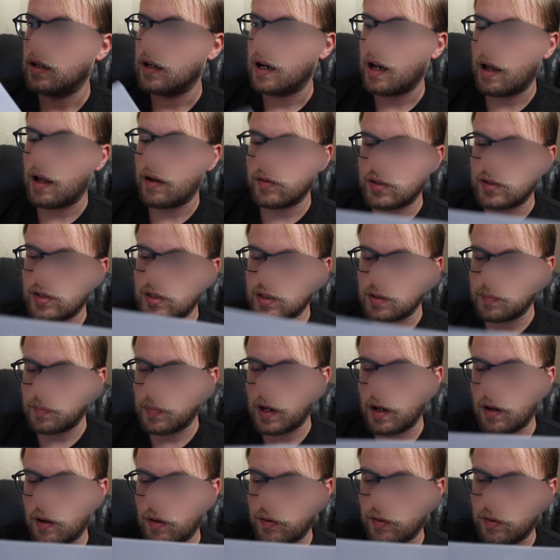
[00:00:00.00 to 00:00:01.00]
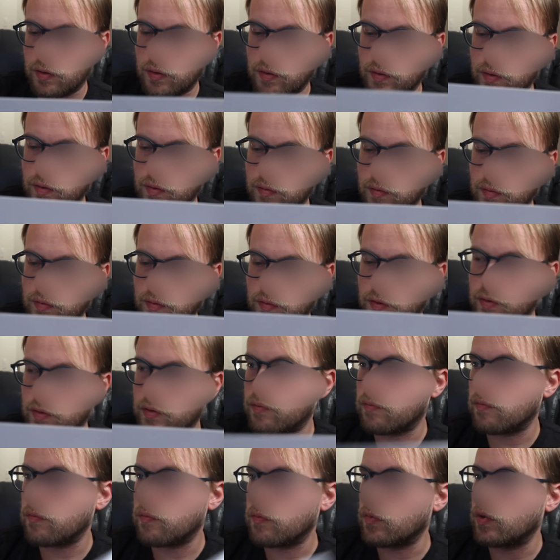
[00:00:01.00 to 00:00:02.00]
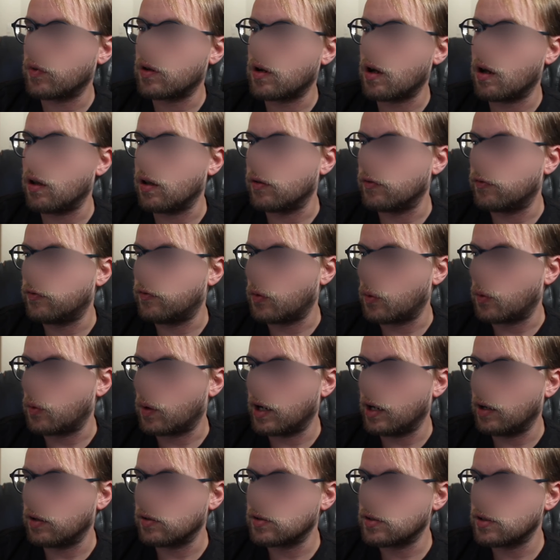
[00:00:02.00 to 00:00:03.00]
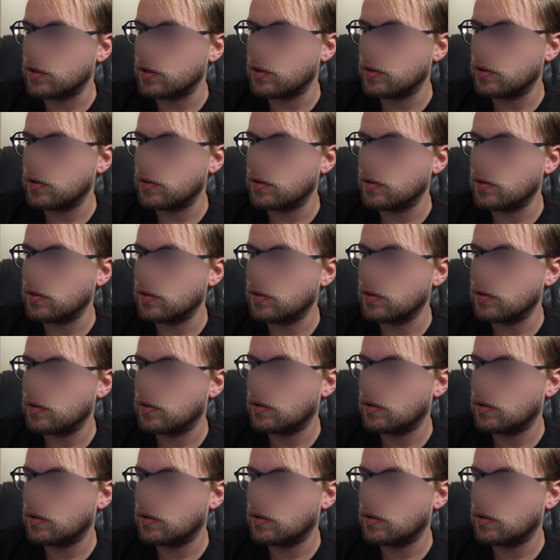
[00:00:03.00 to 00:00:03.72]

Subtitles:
Now this is about, we'll call it 4 ounces.